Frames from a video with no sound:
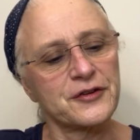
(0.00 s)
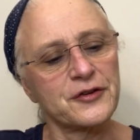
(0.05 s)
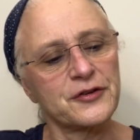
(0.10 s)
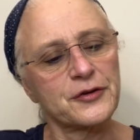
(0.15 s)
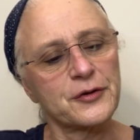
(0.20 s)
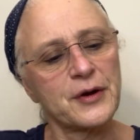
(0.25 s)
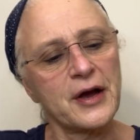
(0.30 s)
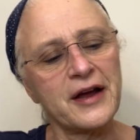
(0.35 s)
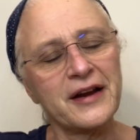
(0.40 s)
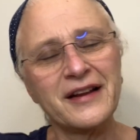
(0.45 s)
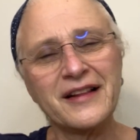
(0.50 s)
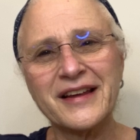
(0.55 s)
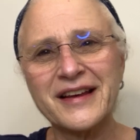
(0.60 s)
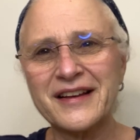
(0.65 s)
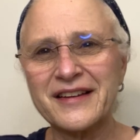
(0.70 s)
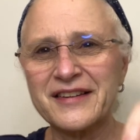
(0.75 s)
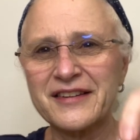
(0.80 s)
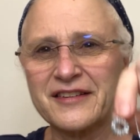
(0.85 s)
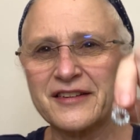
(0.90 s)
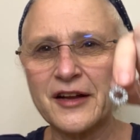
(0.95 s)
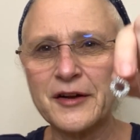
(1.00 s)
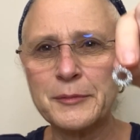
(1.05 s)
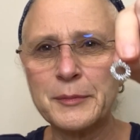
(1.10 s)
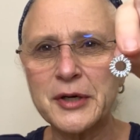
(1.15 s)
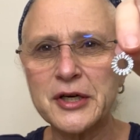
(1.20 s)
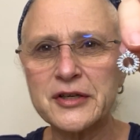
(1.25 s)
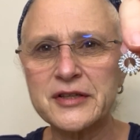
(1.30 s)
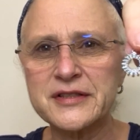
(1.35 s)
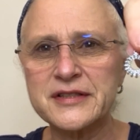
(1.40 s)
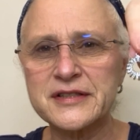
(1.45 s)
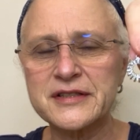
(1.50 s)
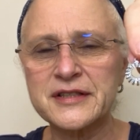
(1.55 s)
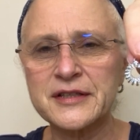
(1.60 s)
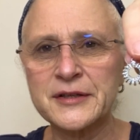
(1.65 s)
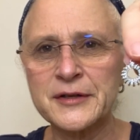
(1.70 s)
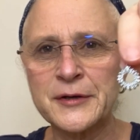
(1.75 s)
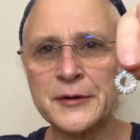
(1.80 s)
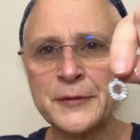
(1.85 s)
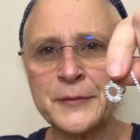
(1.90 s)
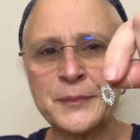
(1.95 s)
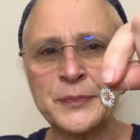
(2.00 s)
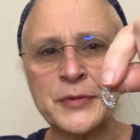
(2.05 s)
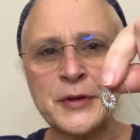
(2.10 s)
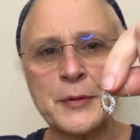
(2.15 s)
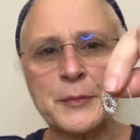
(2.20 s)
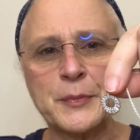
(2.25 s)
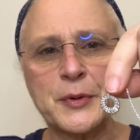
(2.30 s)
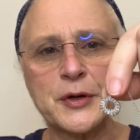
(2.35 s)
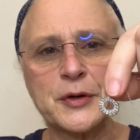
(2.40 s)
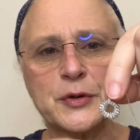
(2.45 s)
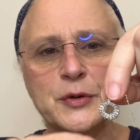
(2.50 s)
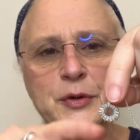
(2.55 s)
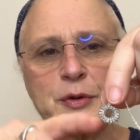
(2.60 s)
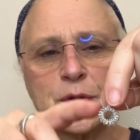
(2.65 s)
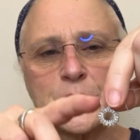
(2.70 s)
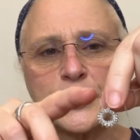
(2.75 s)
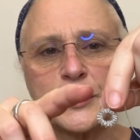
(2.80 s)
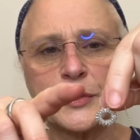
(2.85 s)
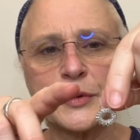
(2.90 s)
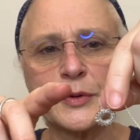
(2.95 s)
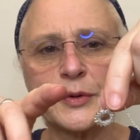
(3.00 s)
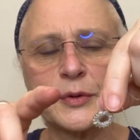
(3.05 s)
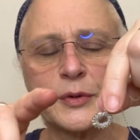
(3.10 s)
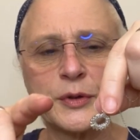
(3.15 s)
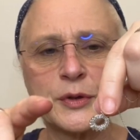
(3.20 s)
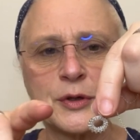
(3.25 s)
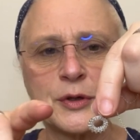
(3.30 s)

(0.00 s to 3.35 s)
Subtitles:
So kind of like a sunburst, but a little